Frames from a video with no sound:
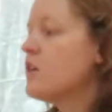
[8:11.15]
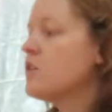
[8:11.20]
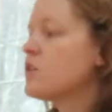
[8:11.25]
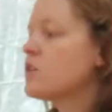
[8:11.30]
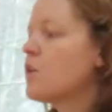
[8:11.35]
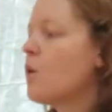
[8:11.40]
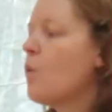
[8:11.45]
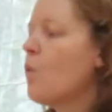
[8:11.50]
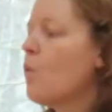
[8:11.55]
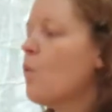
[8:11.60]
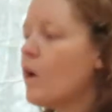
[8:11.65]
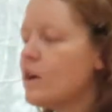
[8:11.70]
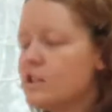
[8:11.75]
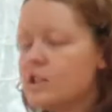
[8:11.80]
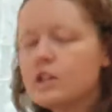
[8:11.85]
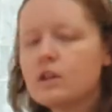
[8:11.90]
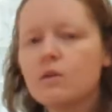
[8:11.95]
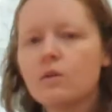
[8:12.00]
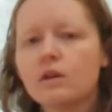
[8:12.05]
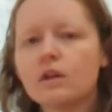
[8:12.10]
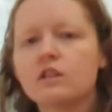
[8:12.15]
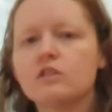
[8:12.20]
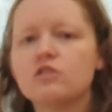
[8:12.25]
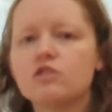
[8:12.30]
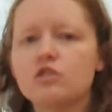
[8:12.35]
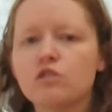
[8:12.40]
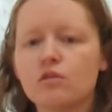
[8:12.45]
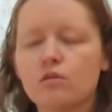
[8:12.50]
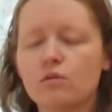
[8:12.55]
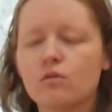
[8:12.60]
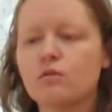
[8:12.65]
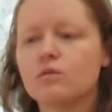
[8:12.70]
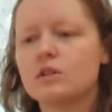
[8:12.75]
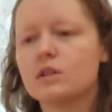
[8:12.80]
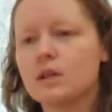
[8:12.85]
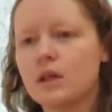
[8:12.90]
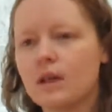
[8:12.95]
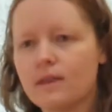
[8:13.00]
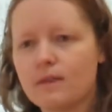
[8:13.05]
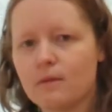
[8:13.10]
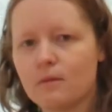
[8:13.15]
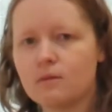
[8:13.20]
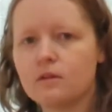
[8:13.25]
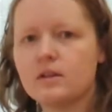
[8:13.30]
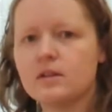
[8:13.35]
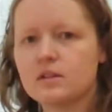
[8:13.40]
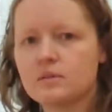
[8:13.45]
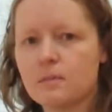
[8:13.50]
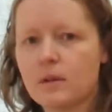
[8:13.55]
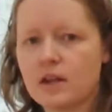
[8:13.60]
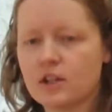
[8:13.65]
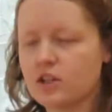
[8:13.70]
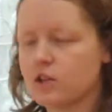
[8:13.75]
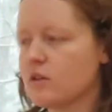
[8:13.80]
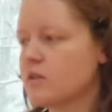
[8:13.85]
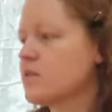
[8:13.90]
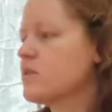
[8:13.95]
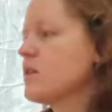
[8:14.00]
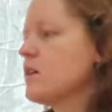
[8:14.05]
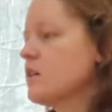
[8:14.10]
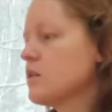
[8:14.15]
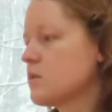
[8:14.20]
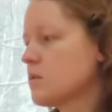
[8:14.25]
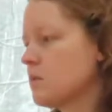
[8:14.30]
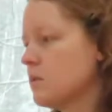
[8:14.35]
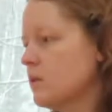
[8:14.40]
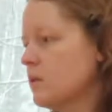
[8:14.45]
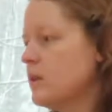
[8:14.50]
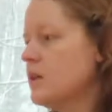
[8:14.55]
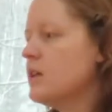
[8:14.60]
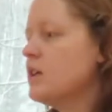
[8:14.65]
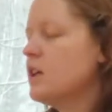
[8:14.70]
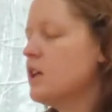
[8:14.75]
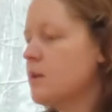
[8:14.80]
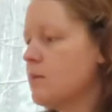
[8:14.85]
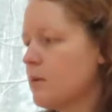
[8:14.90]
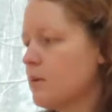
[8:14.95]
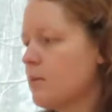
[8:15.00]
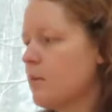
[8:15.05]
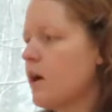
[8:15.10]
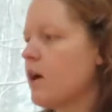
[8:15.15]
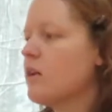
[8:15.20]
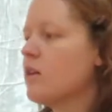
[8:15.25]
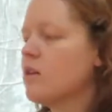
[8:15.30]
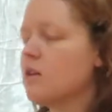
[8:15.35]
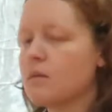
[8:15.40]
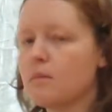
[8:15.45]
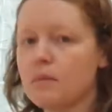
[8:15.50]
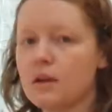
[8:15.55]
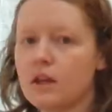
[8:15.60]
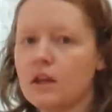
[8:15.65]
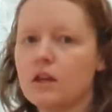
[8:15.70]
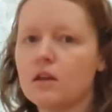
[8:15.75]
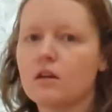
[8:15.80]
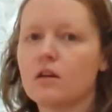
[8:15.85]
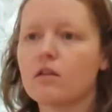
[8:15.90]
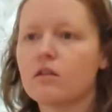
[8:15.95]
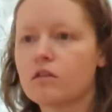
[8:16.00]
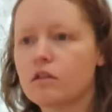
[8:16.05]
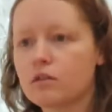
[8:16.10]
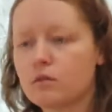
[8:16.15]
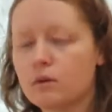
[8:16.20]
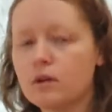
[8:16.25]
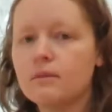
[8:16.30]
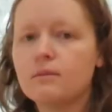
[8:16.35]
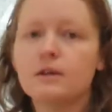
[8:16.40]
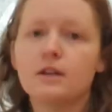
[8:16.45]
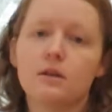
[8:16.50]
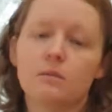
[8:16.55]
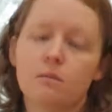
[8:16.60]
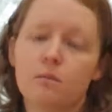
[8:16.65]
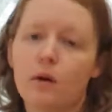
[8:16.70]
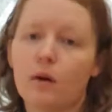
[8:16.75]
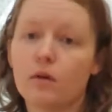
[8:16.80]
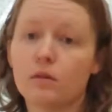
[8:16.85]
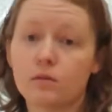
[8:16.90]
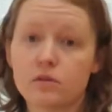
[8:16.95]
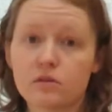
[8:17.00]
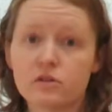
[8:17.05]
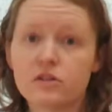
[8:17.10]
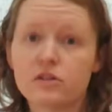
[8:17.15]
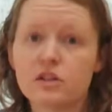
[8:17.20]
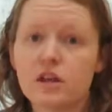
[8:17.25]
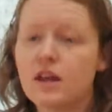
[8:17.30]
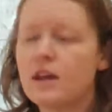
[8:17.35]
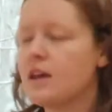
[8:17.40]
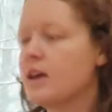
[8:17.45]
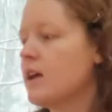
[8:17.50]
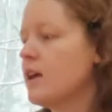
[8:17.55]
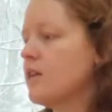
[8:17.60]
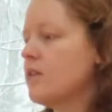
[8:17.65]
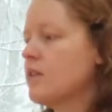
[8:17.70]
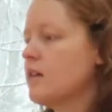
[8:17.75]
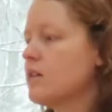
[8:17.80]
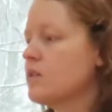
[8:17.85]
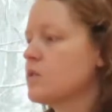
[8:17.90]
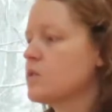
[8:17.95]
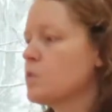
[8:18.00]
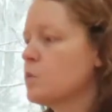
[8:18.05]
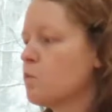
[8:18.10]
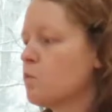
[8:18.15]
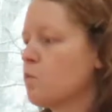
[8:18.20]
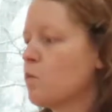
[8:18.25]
So what you want to do to get through these measures is really keep in mind the main 3-beat pulse in this.